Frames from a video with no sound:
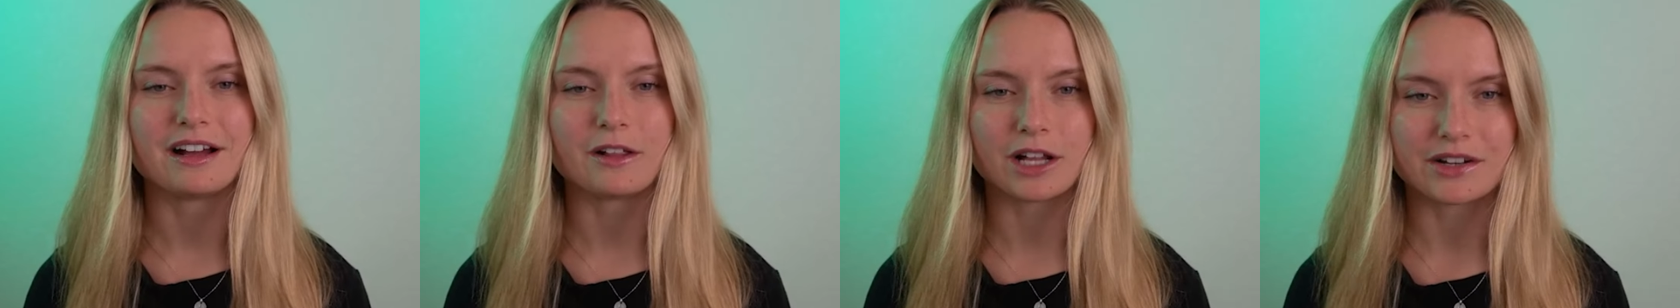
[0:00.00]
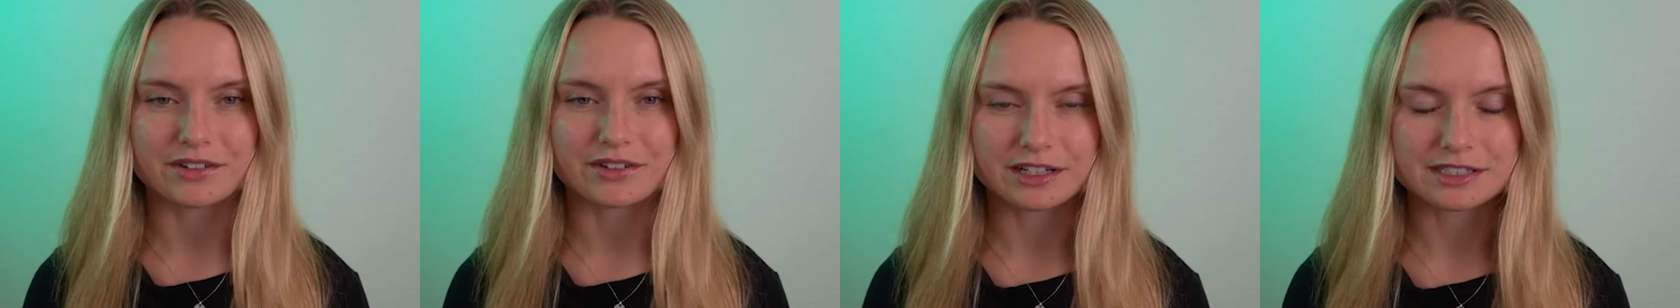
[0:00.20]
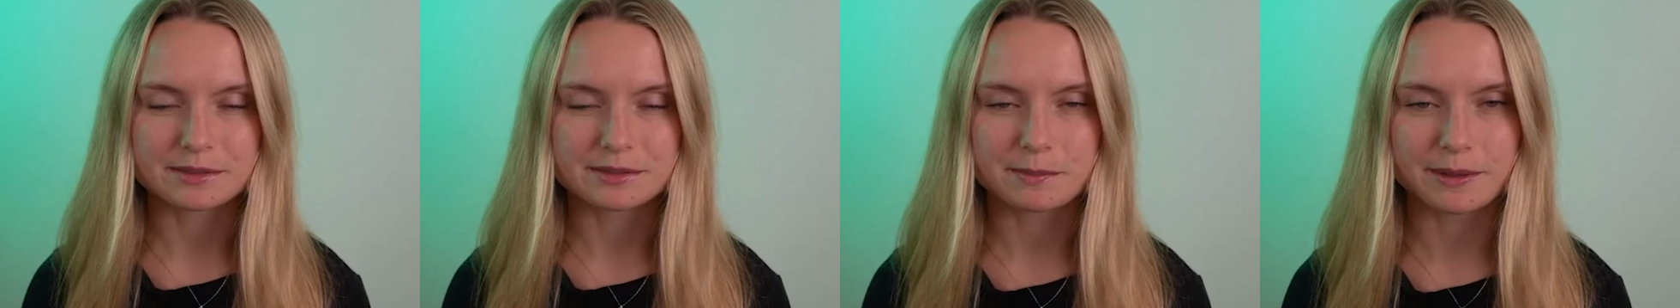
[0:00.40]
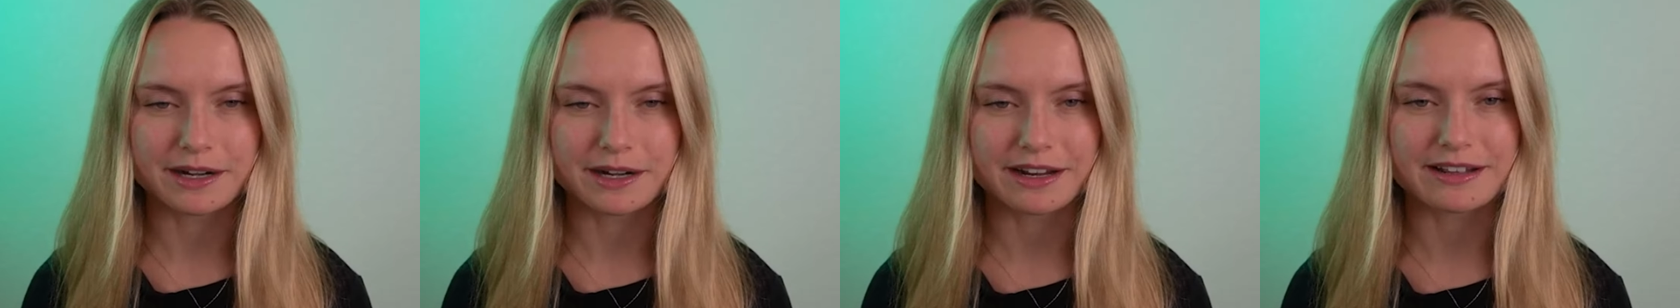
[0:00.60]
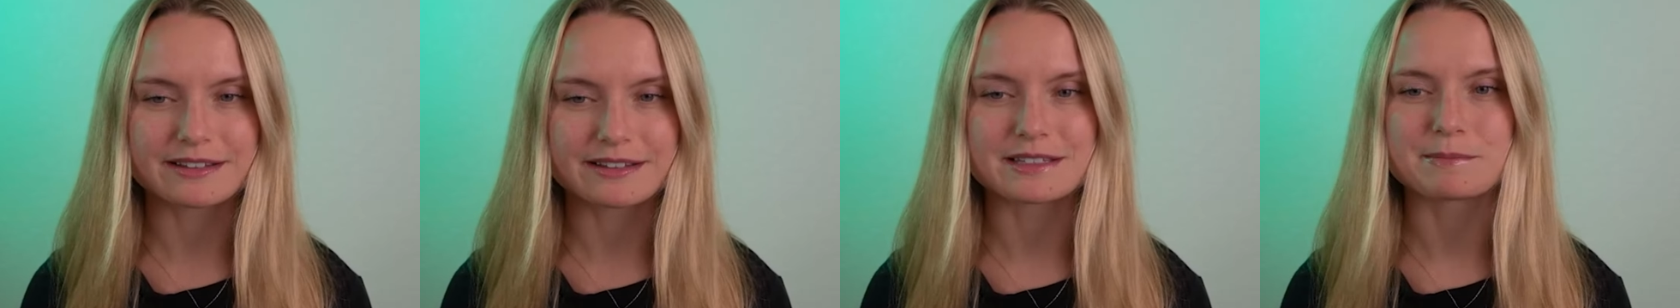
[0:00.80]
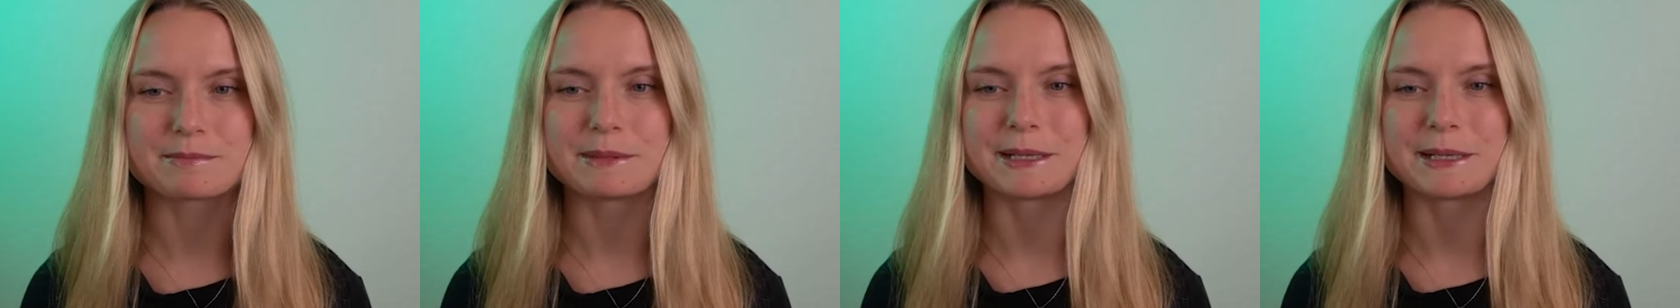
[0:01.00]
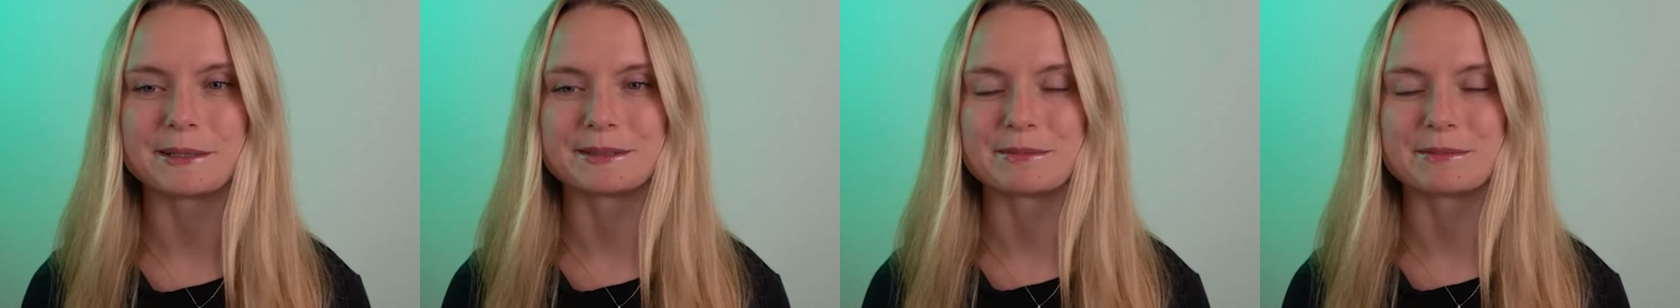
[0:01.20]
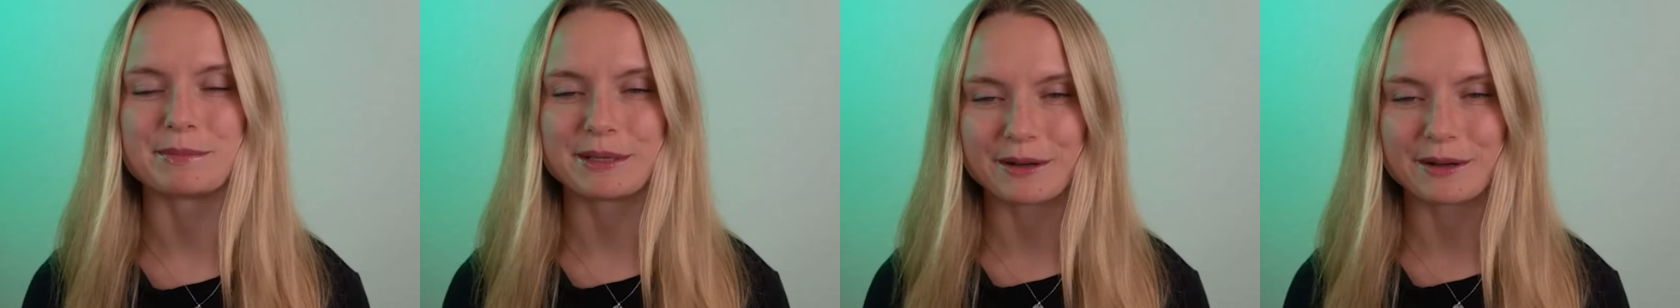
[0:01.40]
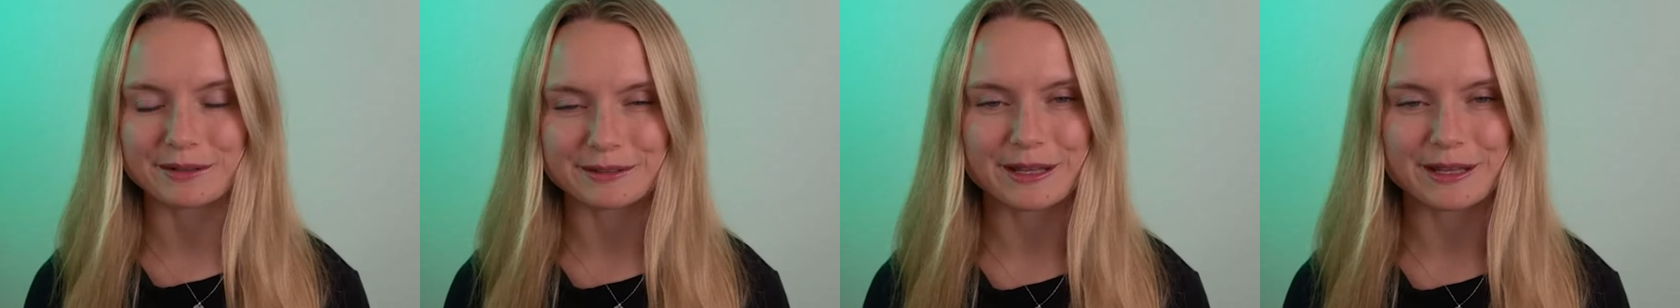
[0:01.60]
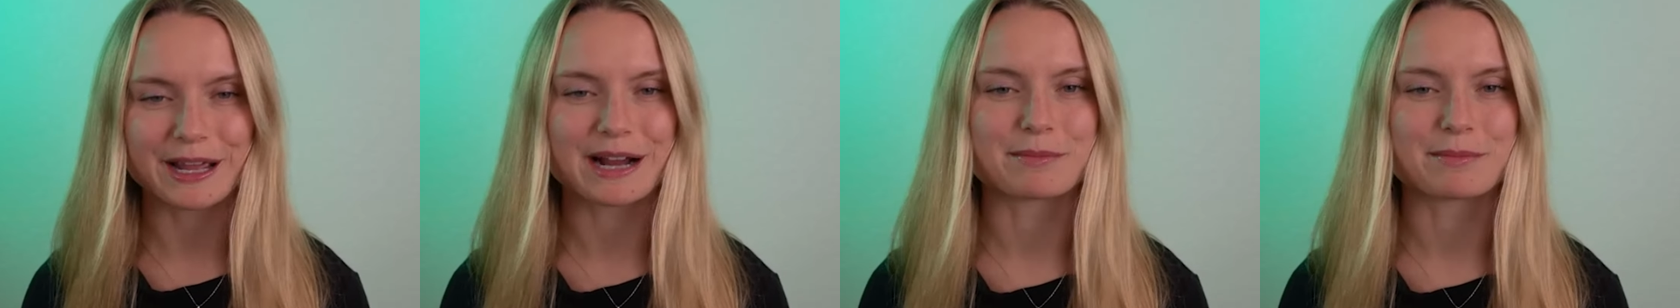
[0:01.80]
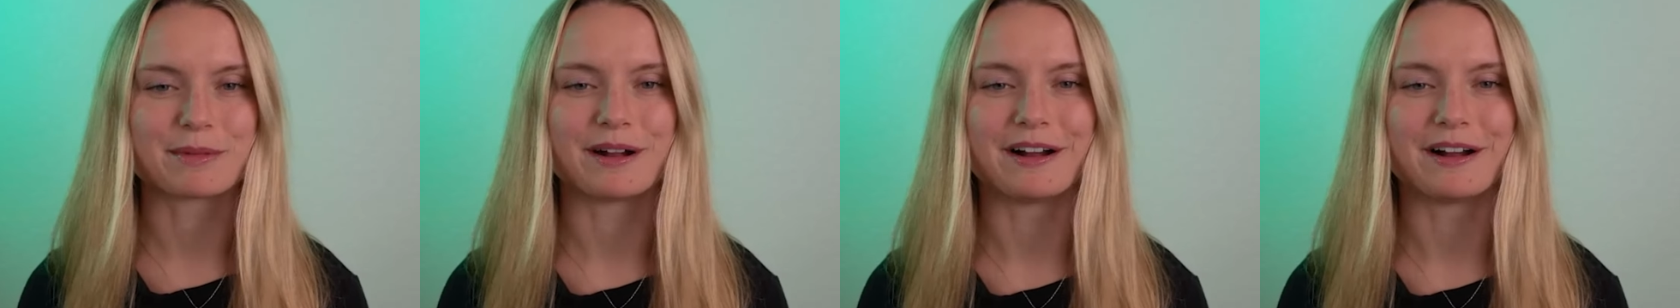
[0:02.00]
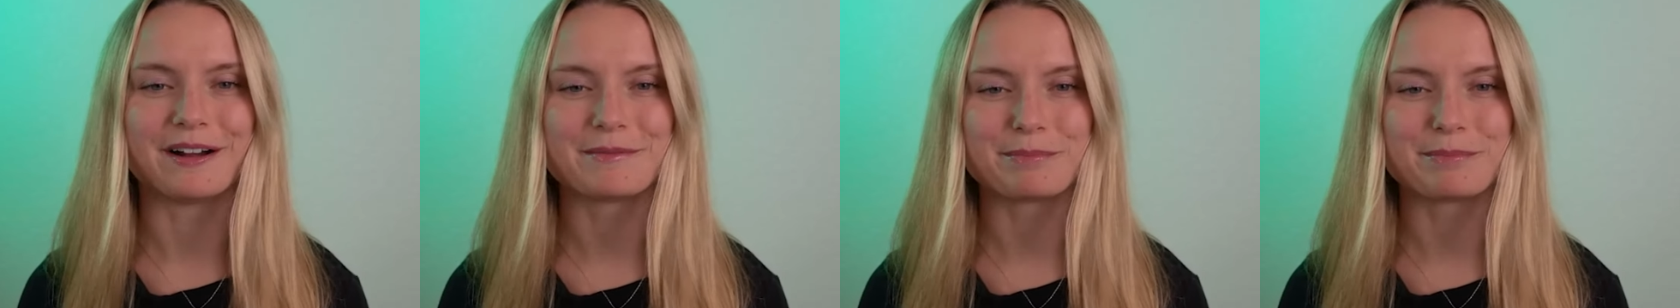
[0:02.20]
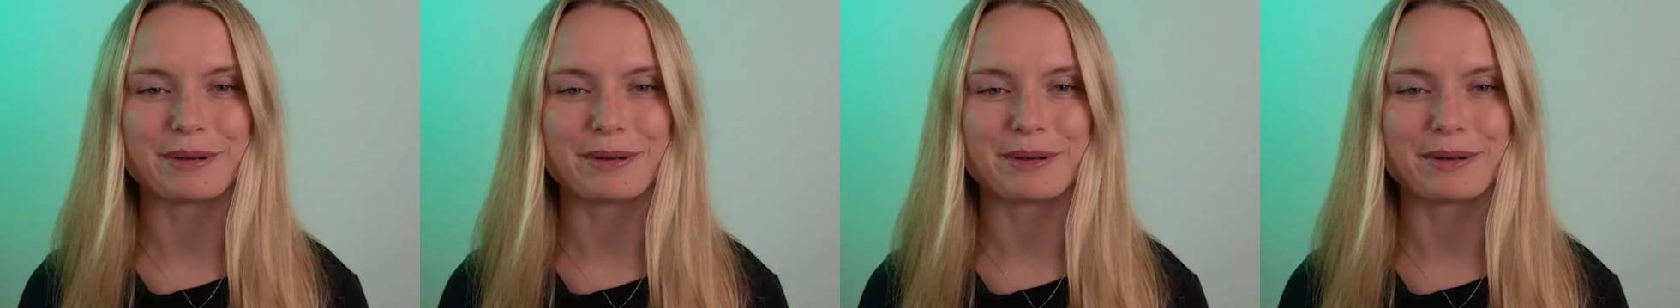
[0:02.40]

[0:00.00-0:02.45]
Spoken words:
lot of experience being able to be on camera.